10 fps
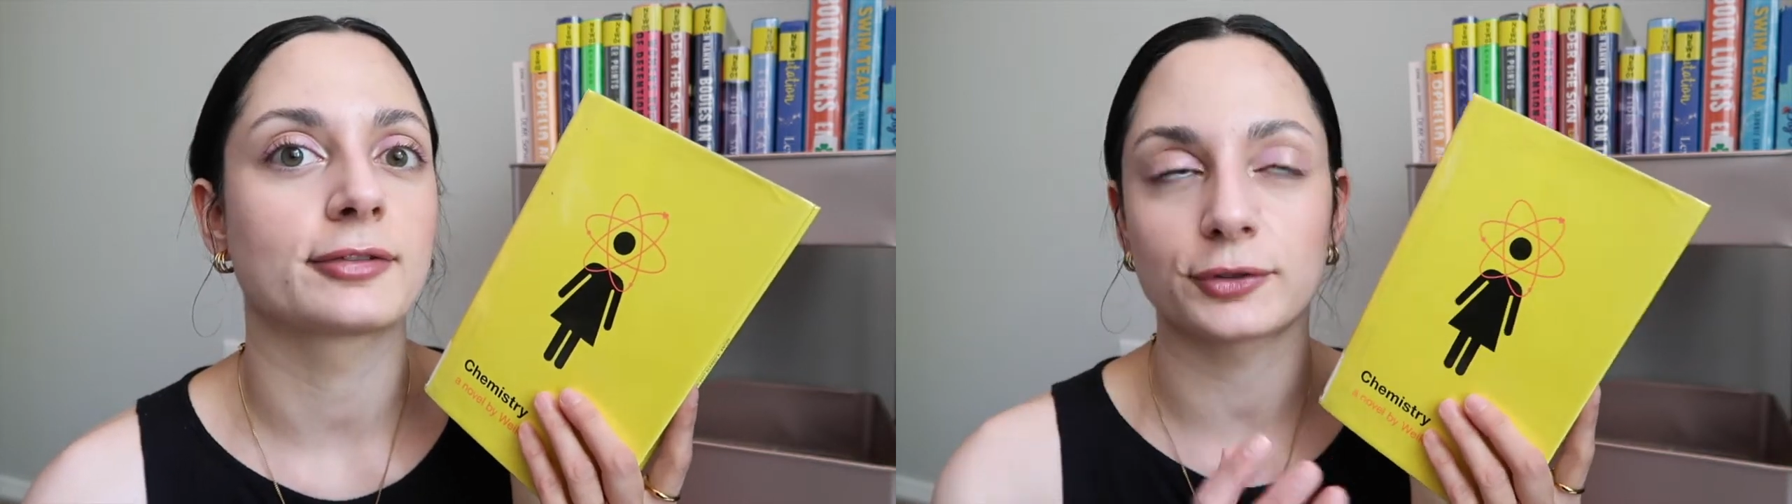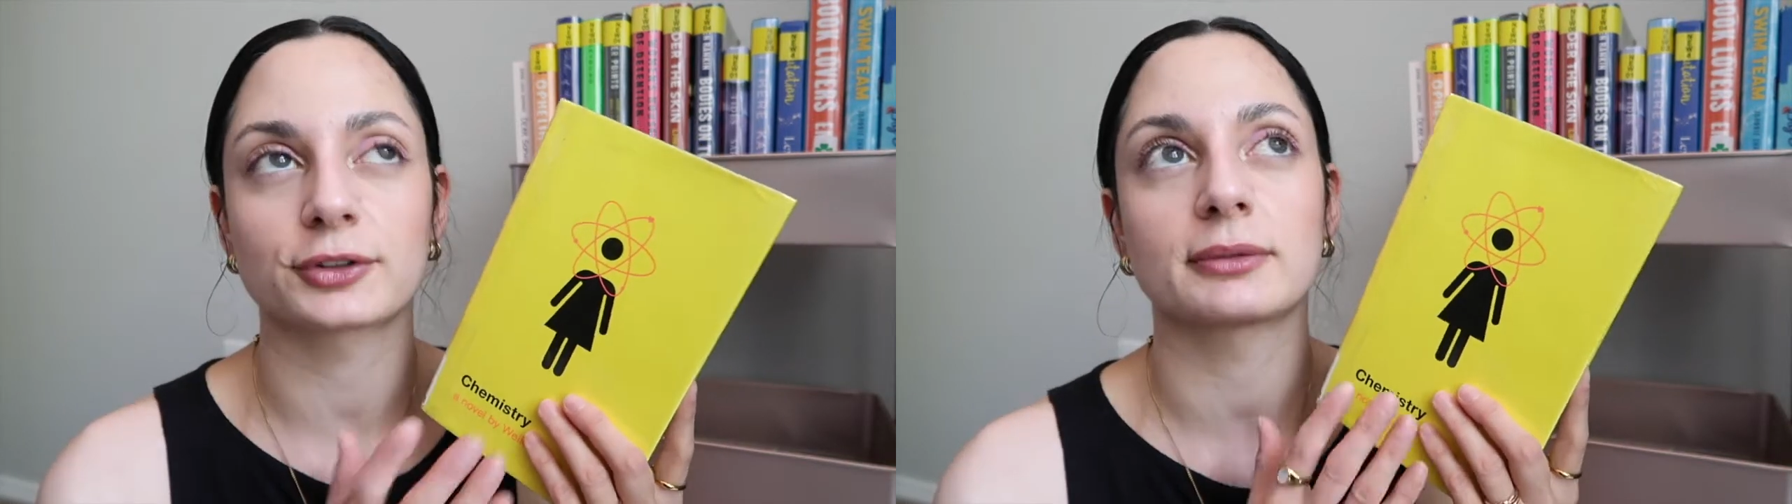
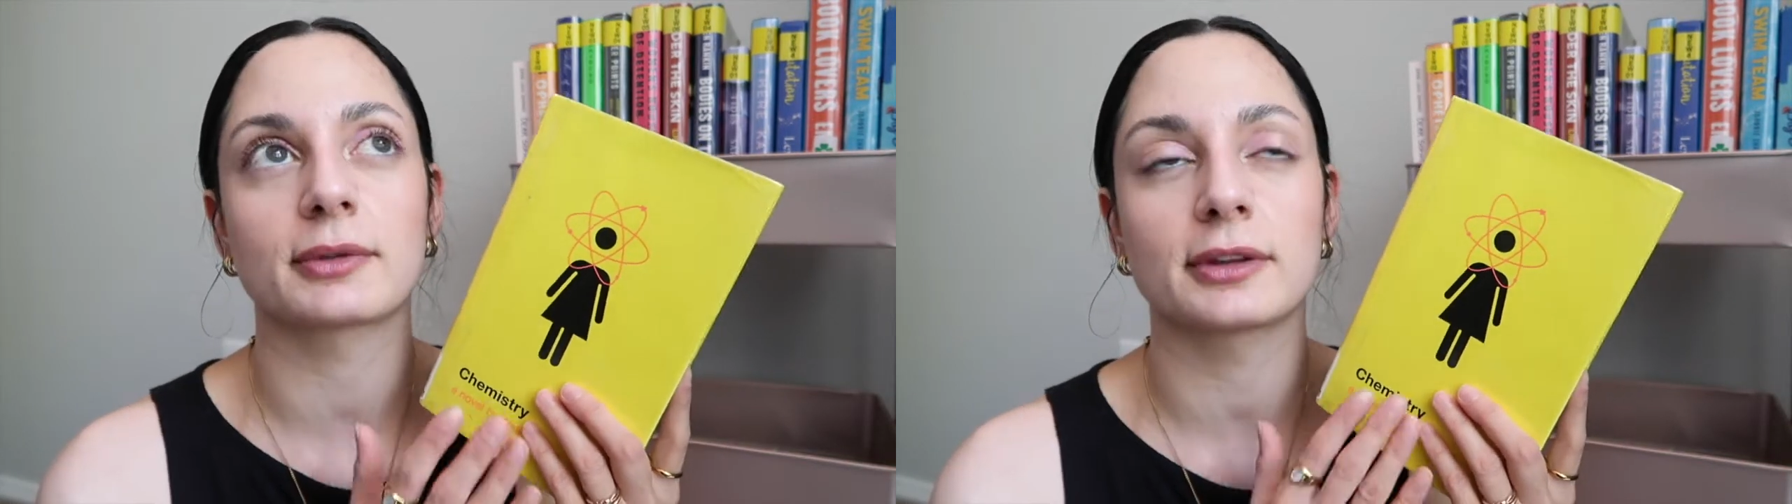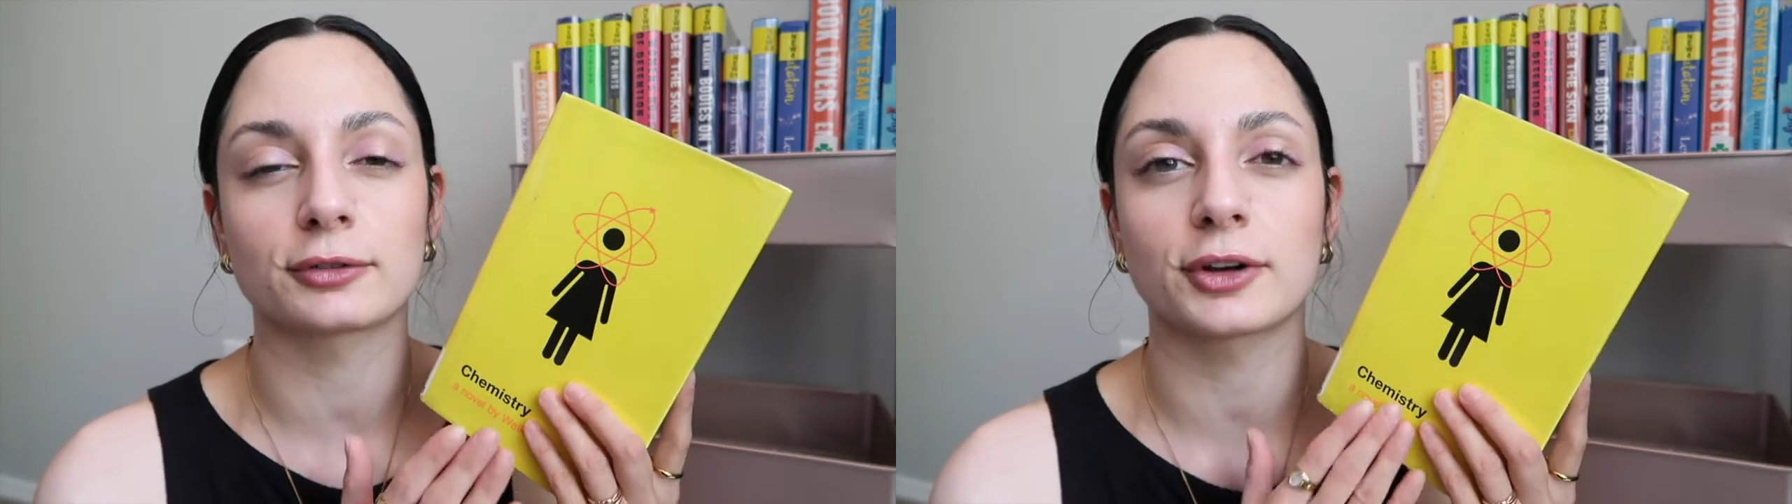For some of
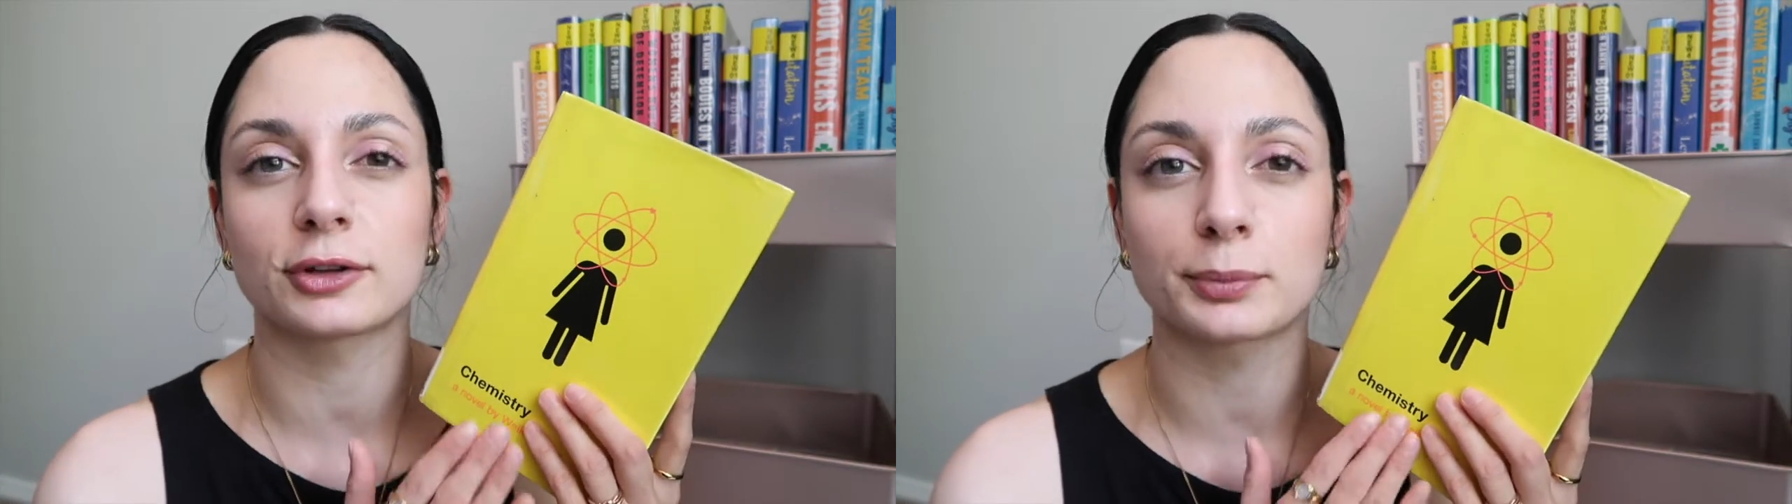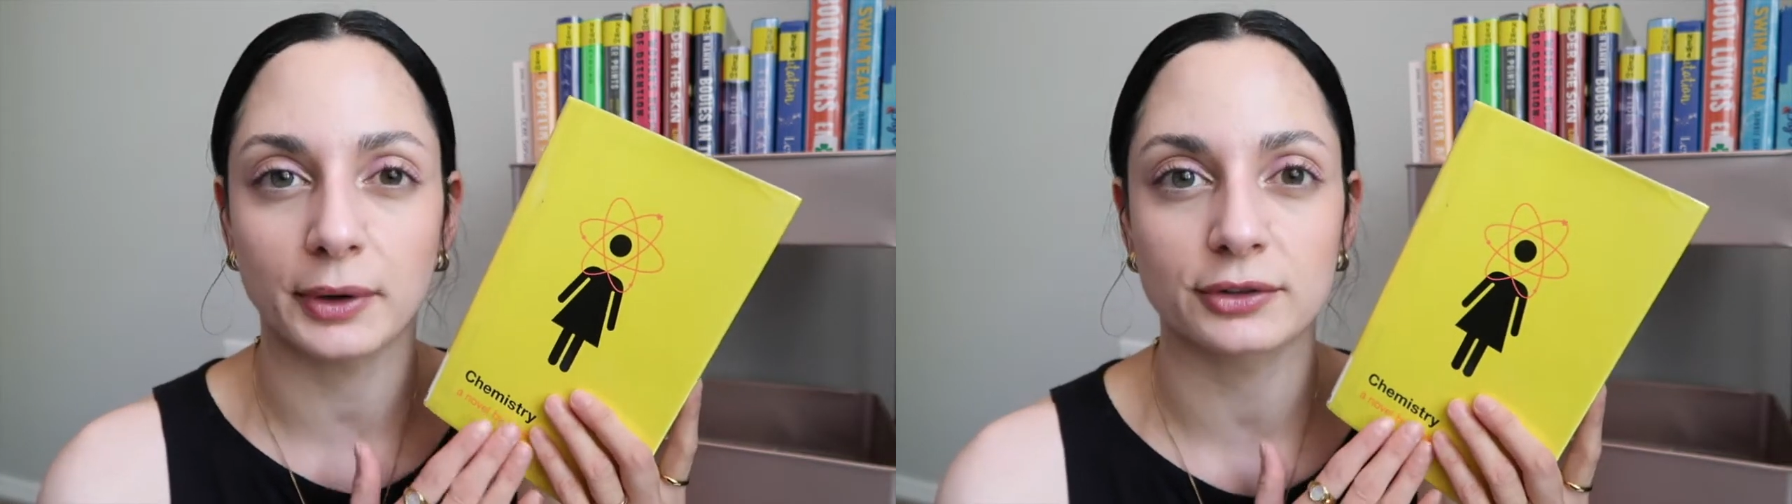these very
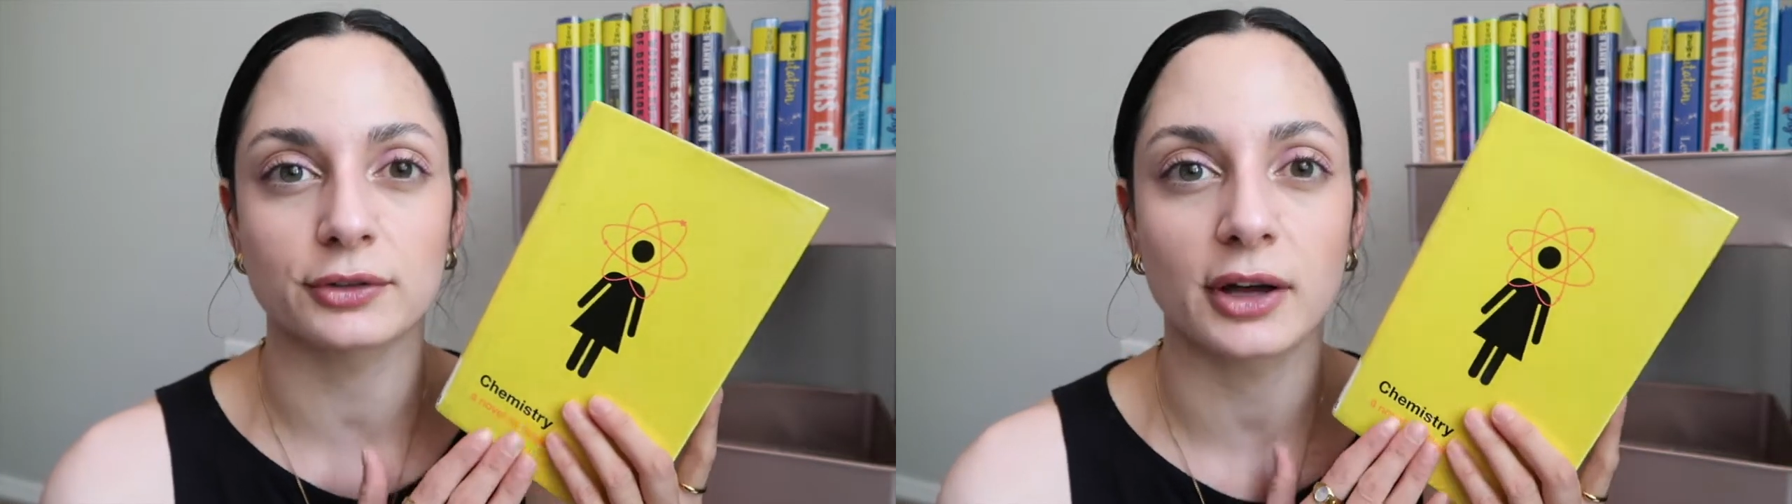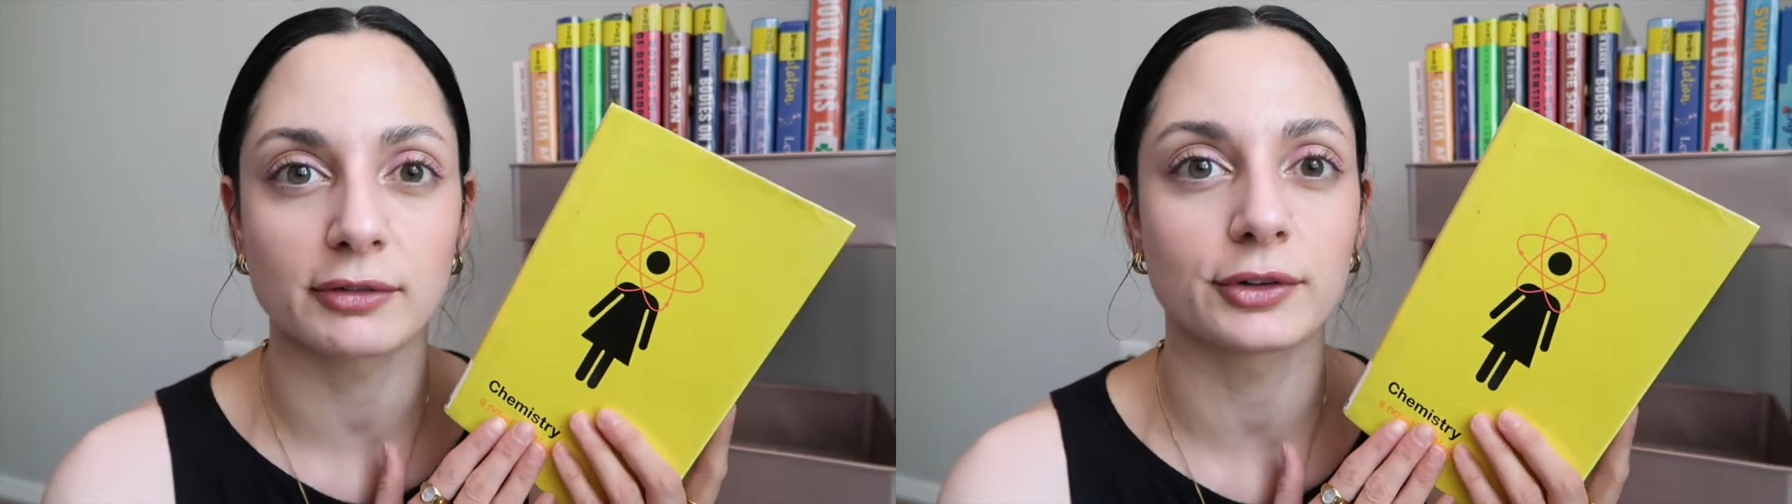sparse
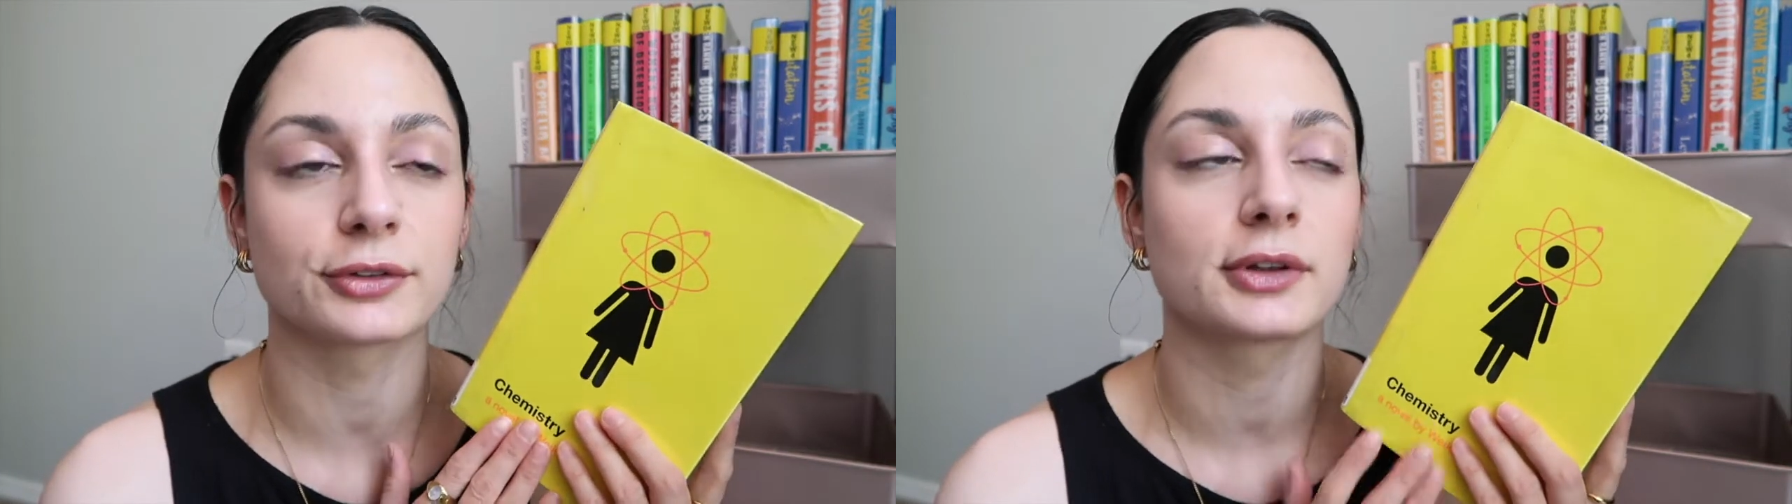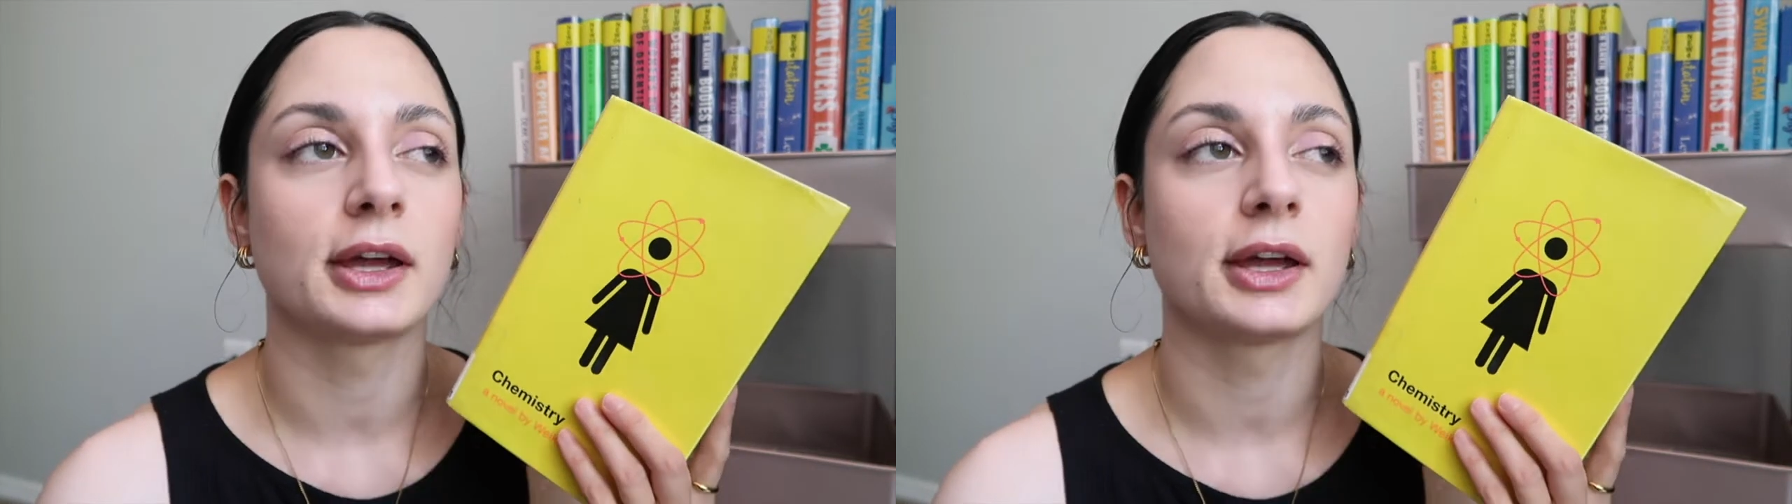novels,